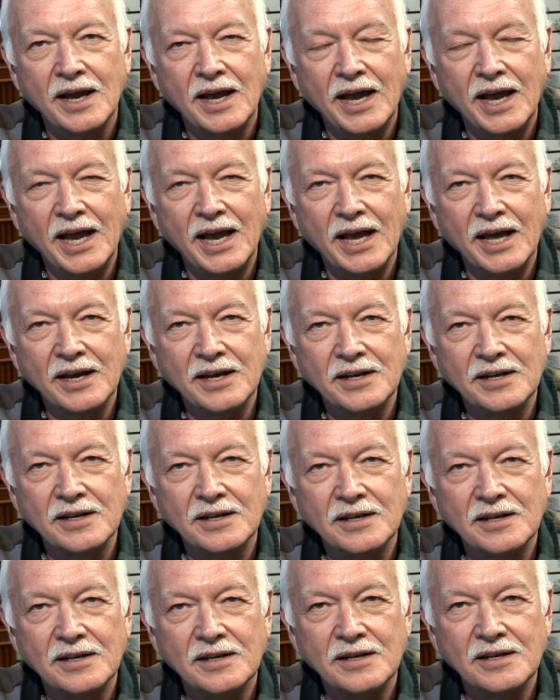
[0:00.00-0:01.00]
and
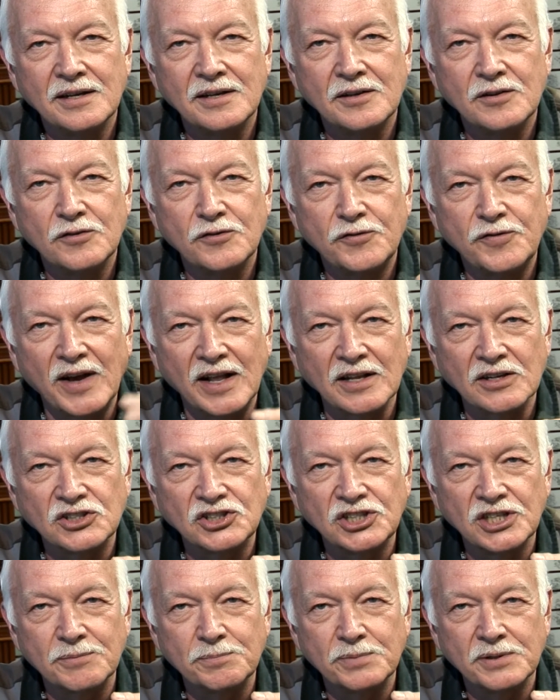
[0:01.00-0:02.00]

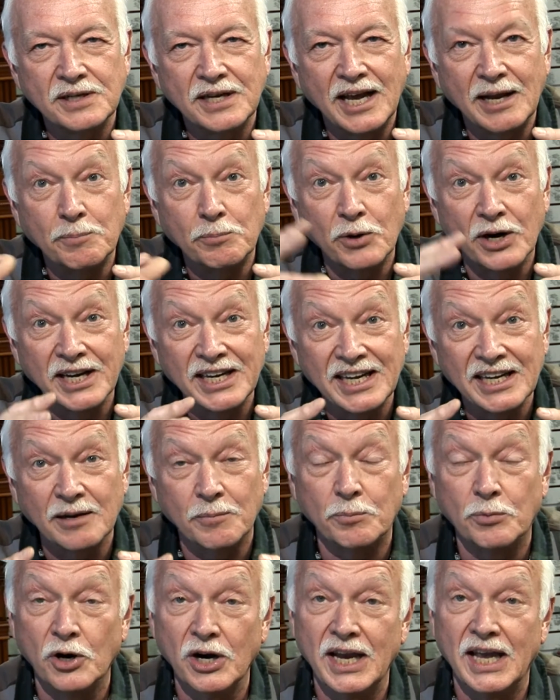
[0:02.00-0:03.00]
fellowship and breaking of
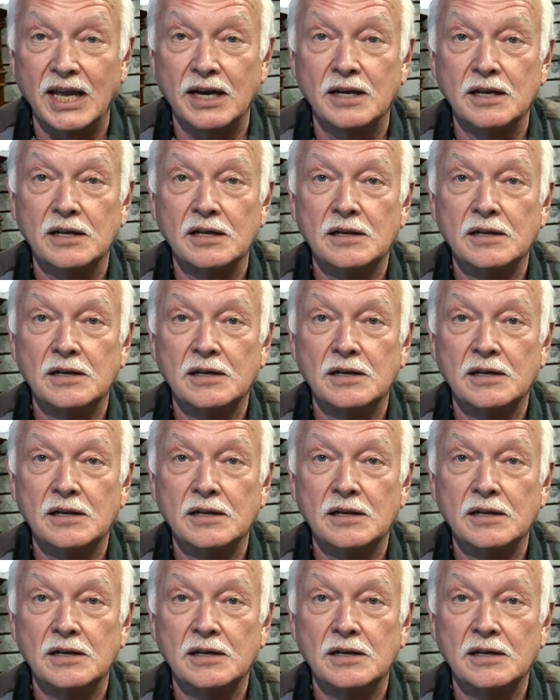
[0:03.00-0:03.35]
bread.